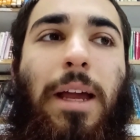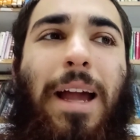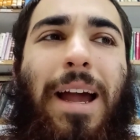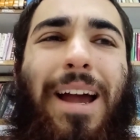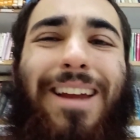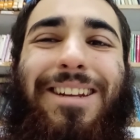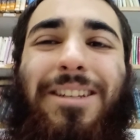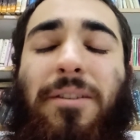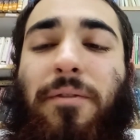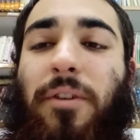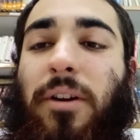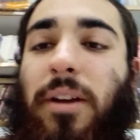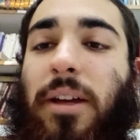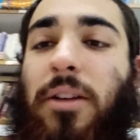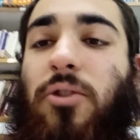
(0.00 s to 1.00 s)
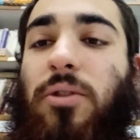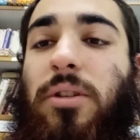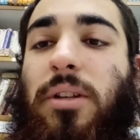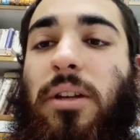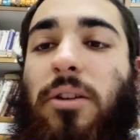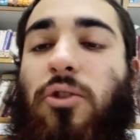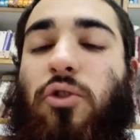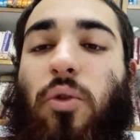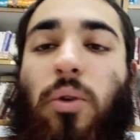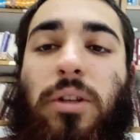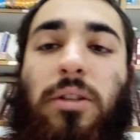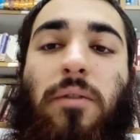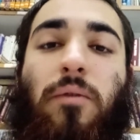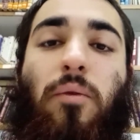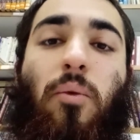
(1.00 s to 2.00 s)
And it's a very interesting choice
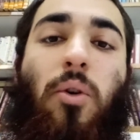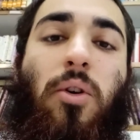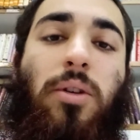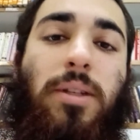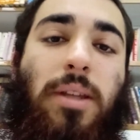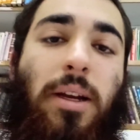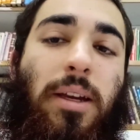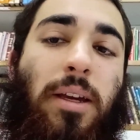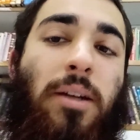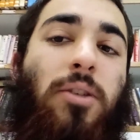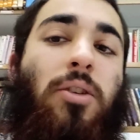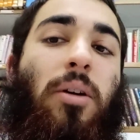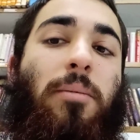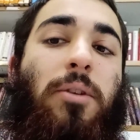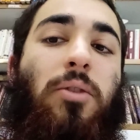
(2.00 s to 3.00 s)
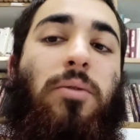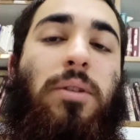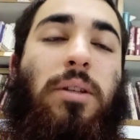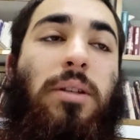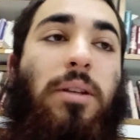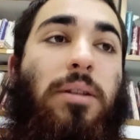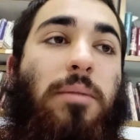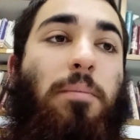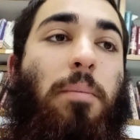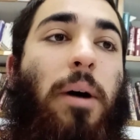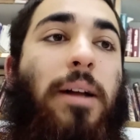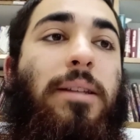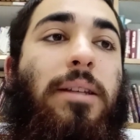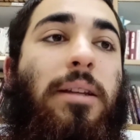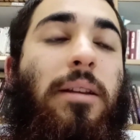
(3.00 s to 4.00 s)
of words that King Solomon uses is
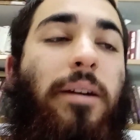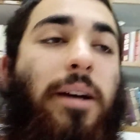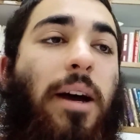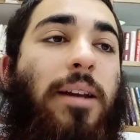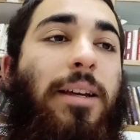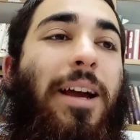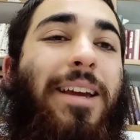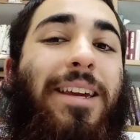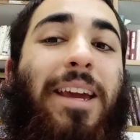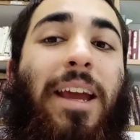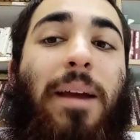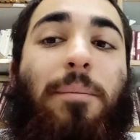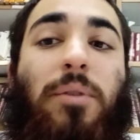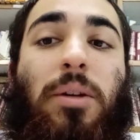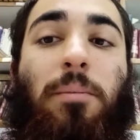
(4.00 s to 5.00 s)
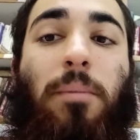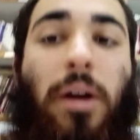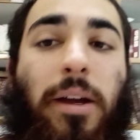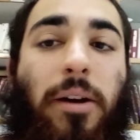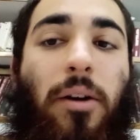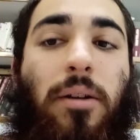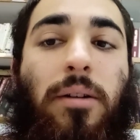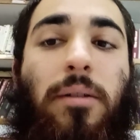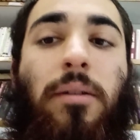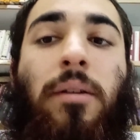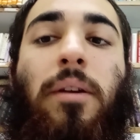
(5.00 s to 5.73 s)
Bati Lagani, I came to my garden.